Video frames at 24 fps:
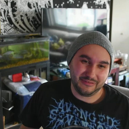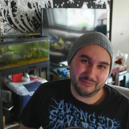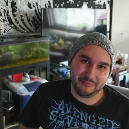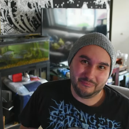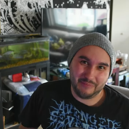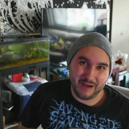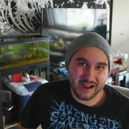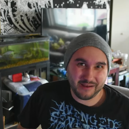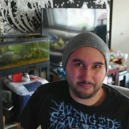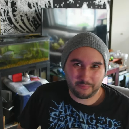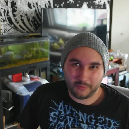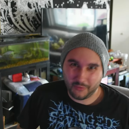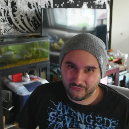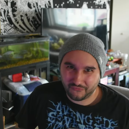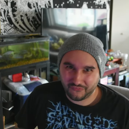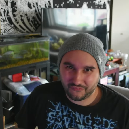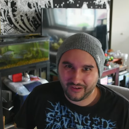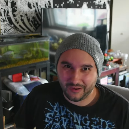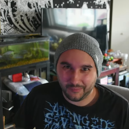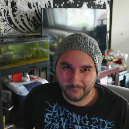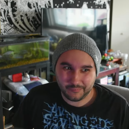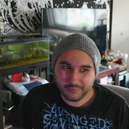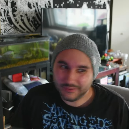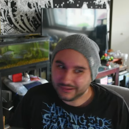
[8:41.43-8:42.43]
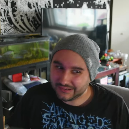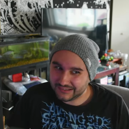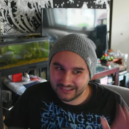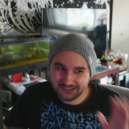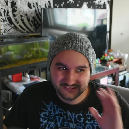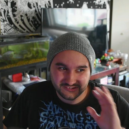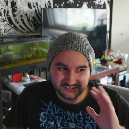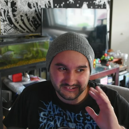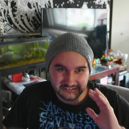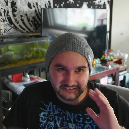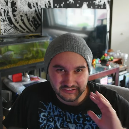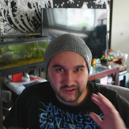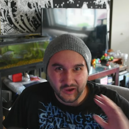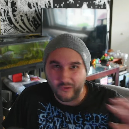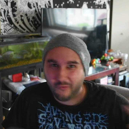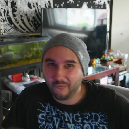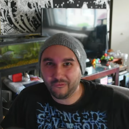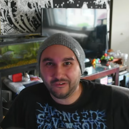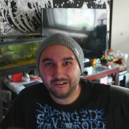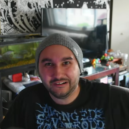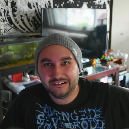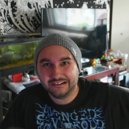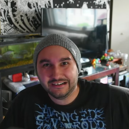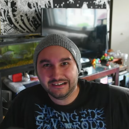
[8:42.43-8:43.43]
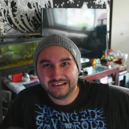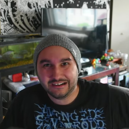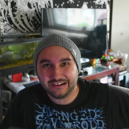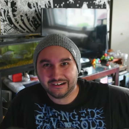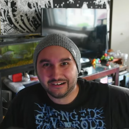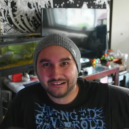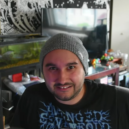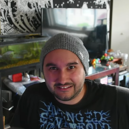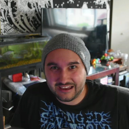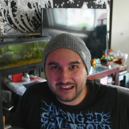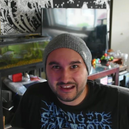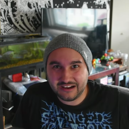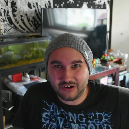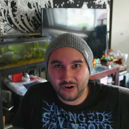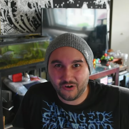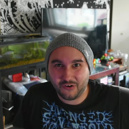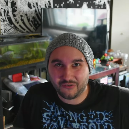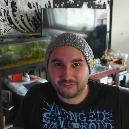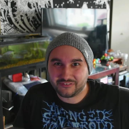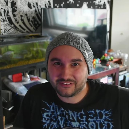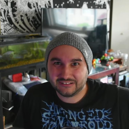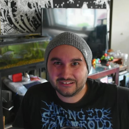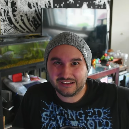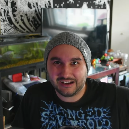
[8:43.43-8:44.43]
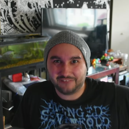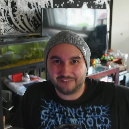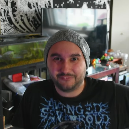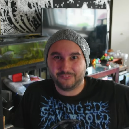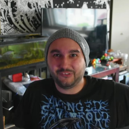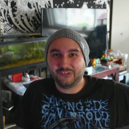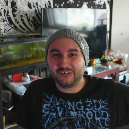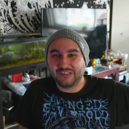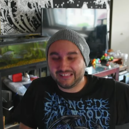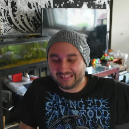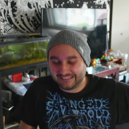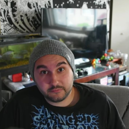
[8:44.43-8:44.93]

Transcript: my profile pic is nowhere near takeover level.